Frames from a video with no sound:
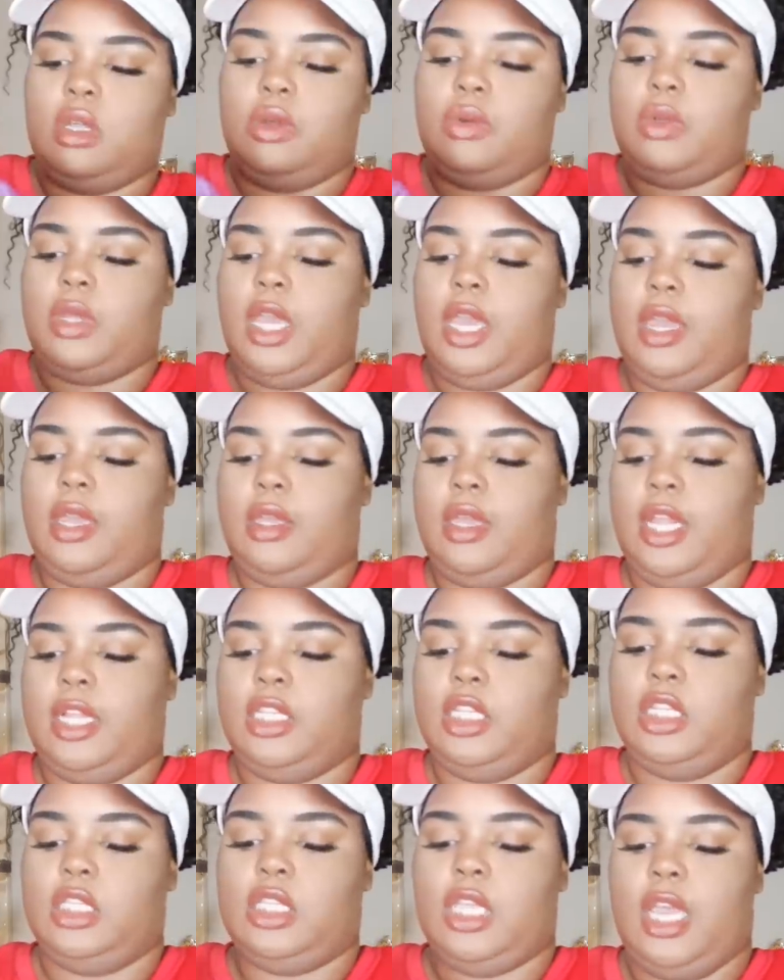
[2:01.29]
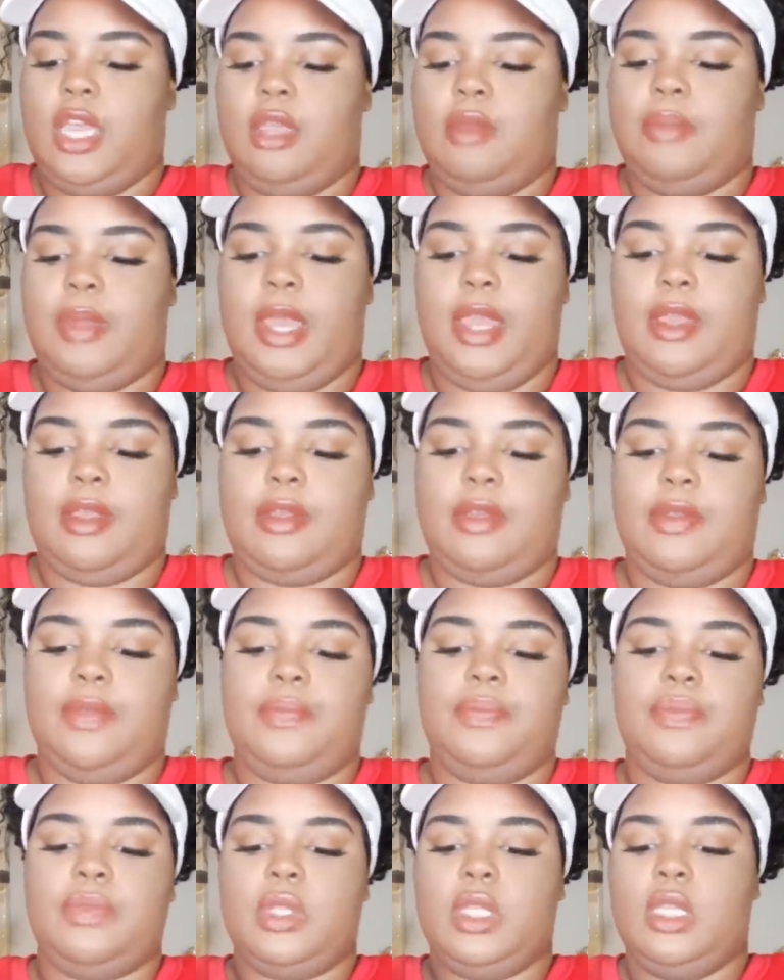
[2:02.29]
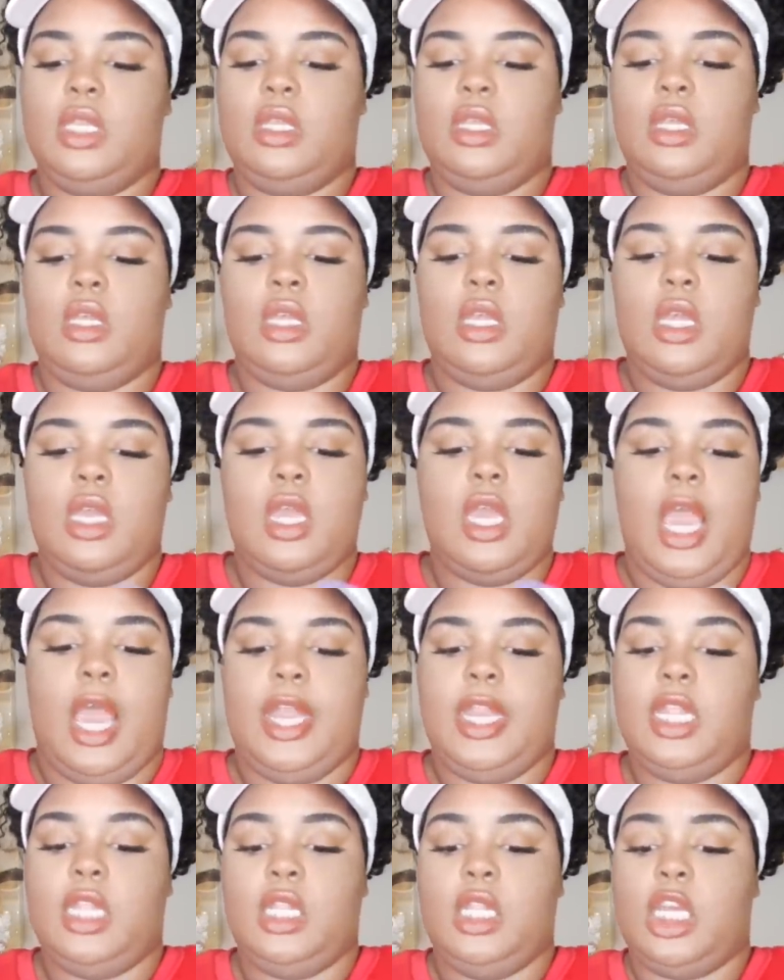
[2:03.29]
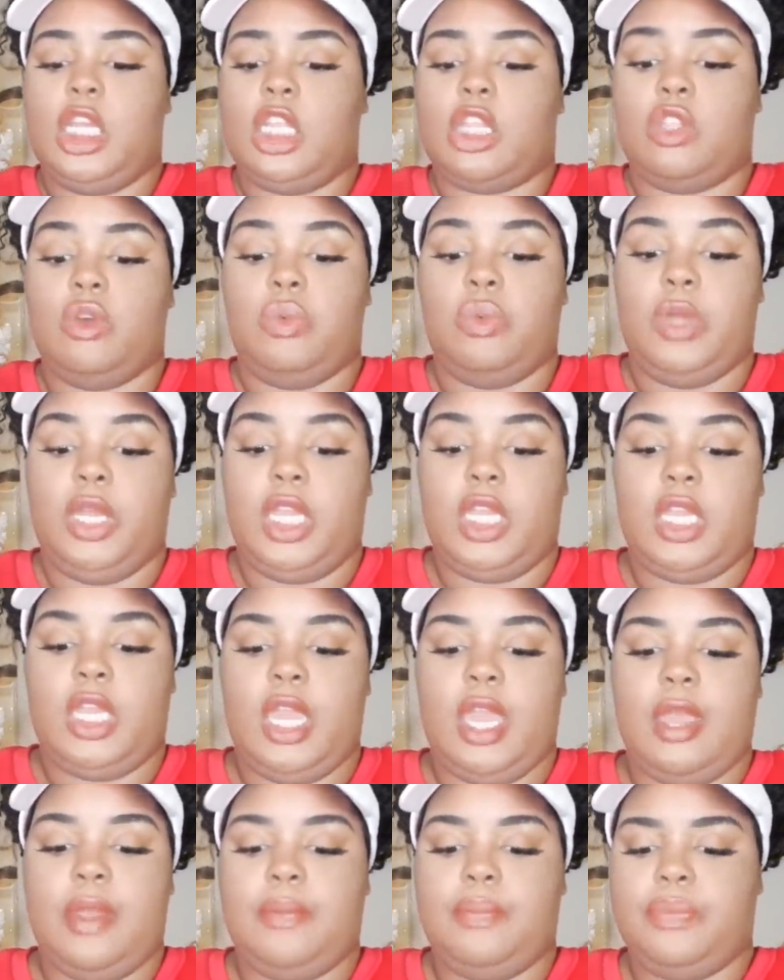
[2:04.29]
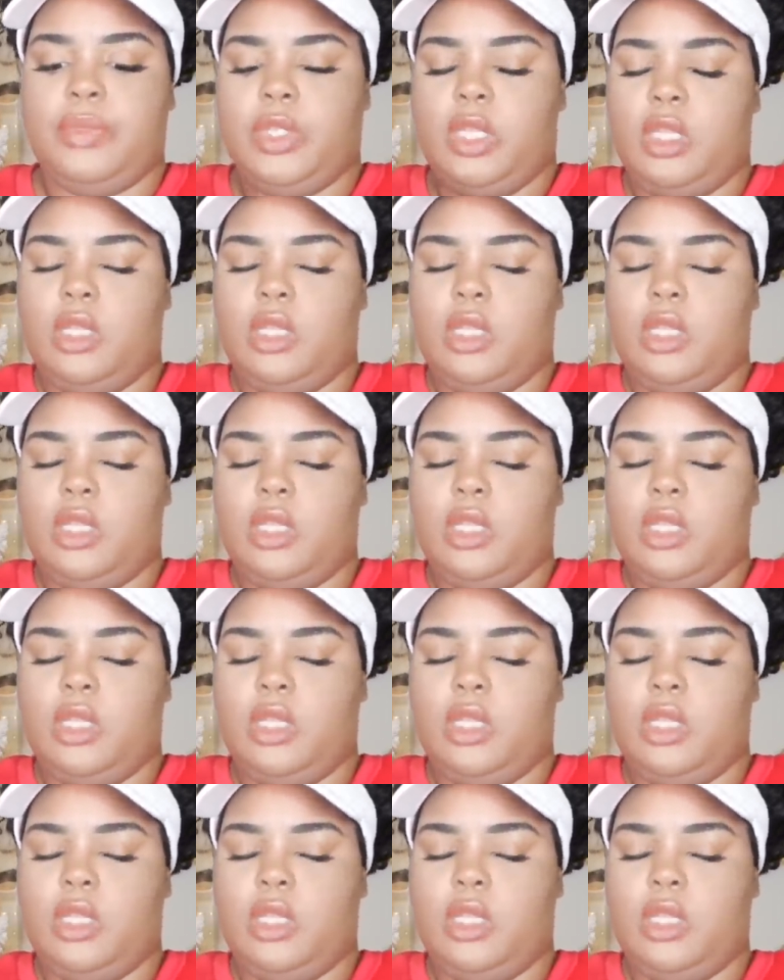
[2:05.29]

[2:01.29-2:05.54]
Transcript: okay, I did tie it back. I didn't look at the wig yet.